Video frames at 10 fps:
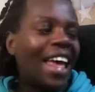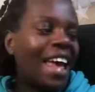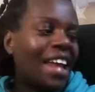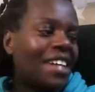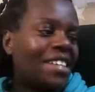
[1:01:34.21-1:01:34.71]

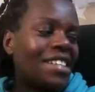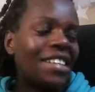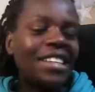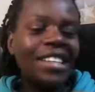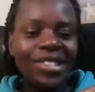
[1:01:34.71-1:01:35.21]
And
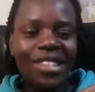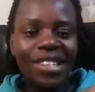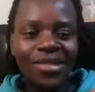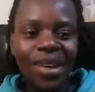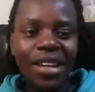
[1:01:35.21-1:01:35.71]

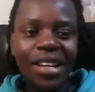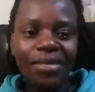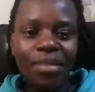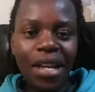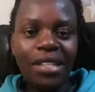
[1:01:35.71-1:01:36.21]
this one
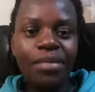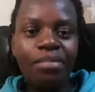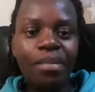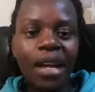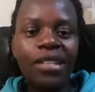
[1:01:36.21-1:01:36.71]
might
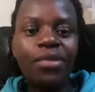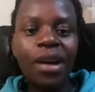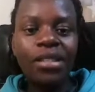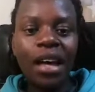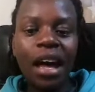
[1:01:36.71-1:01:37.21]

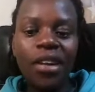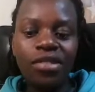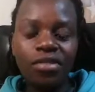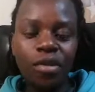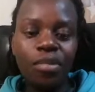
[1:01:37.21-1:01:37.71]
quasar a
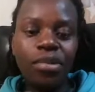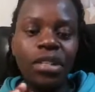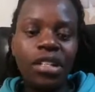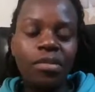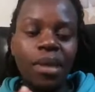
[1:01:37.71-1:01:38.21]
lot of people.
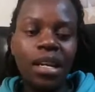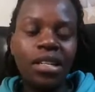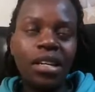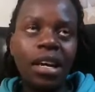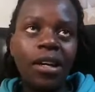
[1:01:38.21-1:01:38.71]
It might
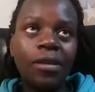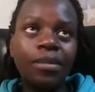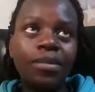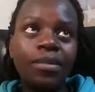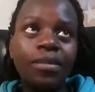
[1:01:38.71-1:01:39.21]

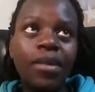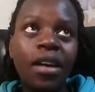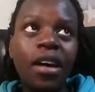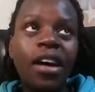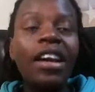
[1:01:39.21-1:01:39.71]

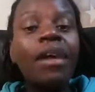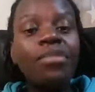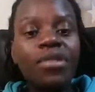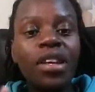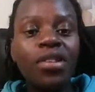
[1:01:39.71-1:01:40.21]
rub
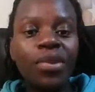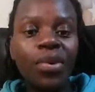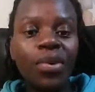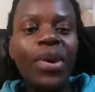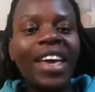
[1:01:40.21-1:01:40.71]
you the
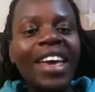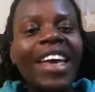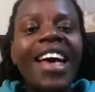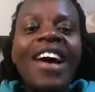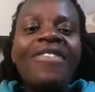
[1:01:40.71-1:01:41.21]
wrong way
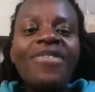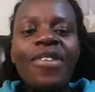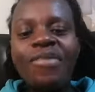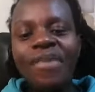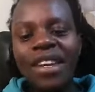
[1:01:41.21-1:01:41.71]
for
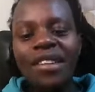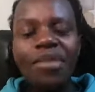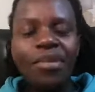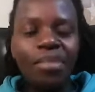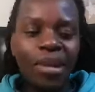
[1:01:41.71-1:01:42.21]
many
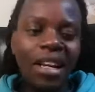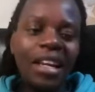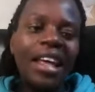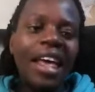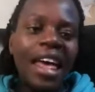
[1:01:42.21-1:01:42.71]
people.
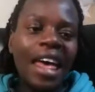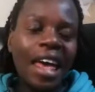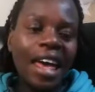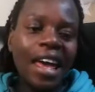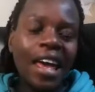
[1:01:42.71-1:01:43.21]

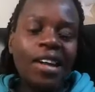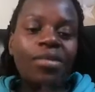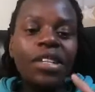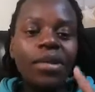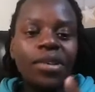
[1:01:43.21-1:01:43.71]
And
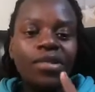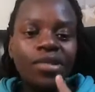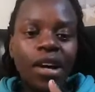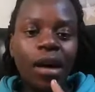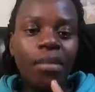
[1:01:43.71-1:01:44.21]
what I want to
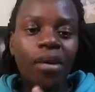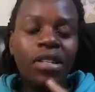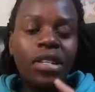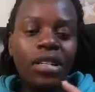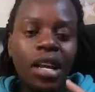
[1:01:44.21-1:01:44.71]
talk
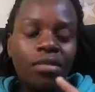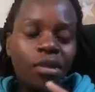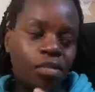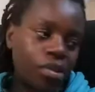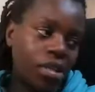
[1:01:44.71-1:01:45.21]
about is
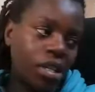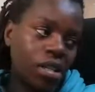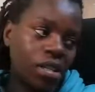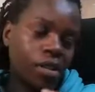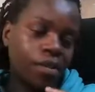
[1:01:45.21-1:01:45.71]
animal
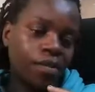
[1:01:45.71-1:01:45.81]
proteins.